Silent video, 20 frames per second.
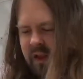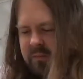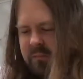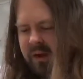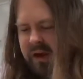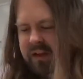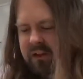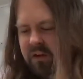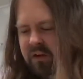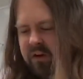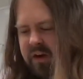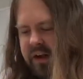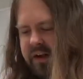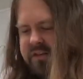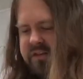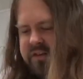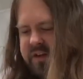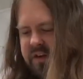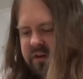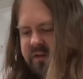My lord
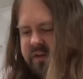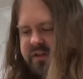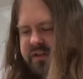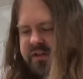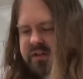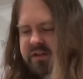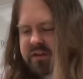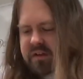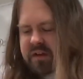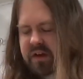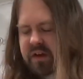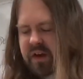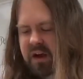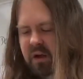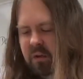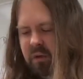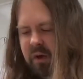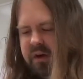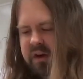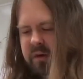Alcinous,
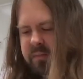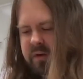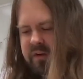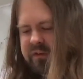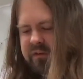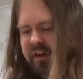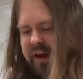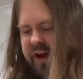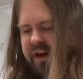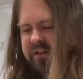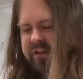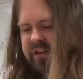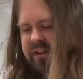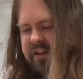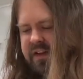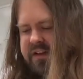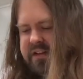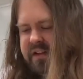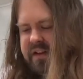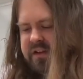what could be finer than
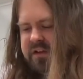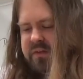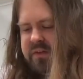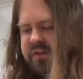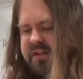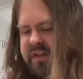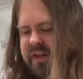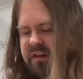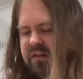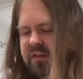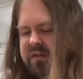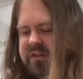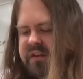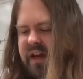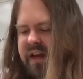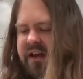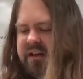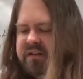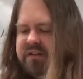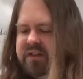listening to a singer of
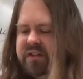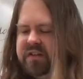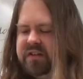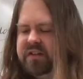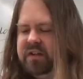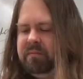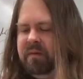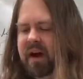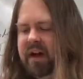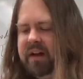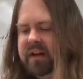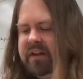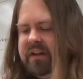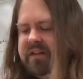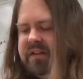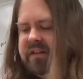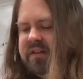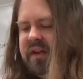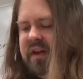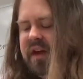tales such as
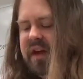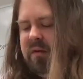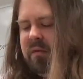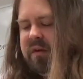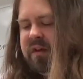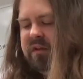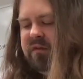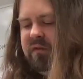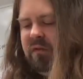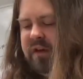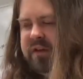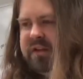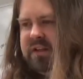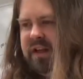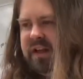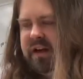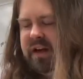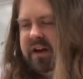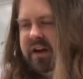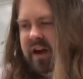Demodocus with a voice
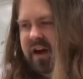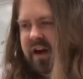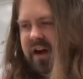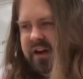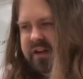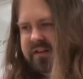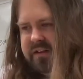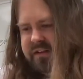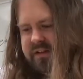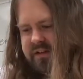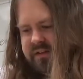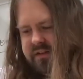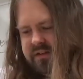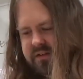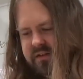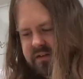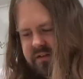like a god's?